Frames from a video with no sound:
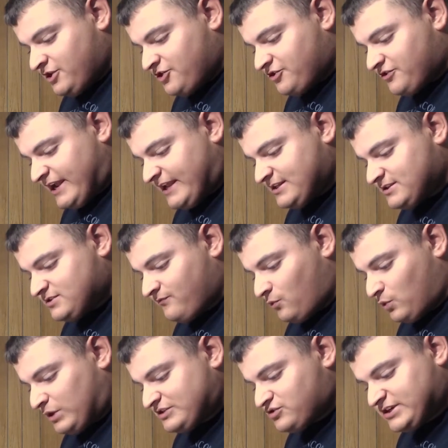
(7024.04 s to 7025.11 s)
you create
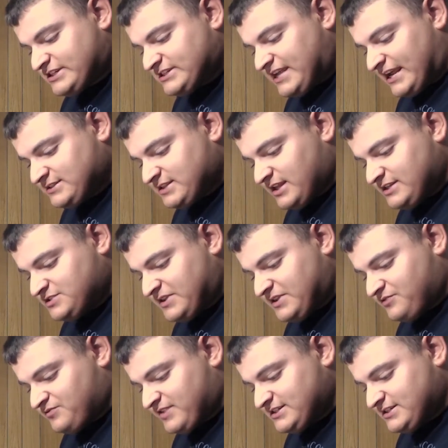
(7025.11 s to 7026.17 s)
4 torch-sized lights
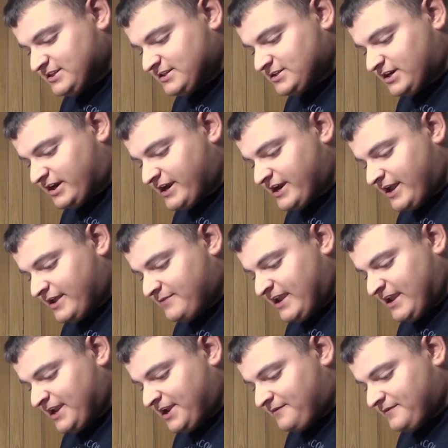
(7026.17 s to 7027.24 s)
within range of the target,
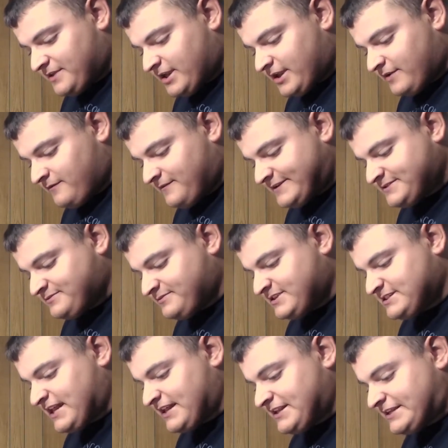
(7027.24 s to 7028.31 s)
making everything visible.
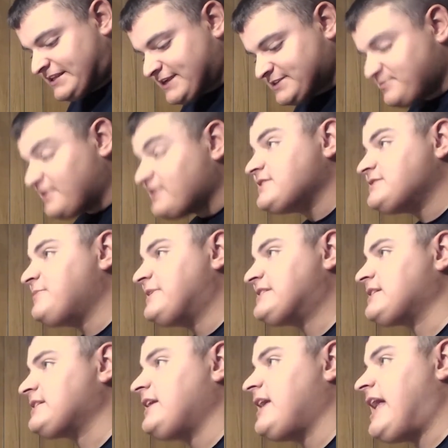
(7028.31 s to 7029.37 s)
It's not an attack spell. It's
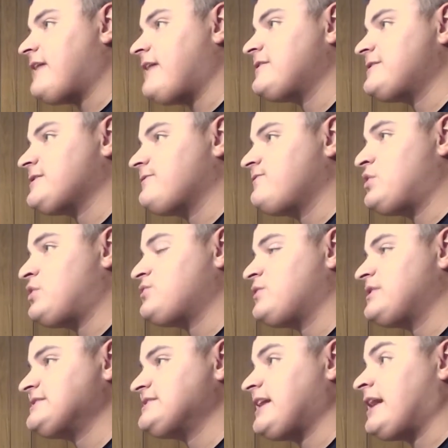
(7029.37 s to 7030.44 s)
basically having 4
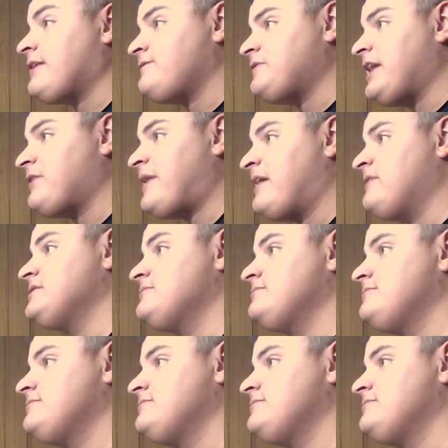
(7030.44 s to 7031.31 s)
torches that can fly around.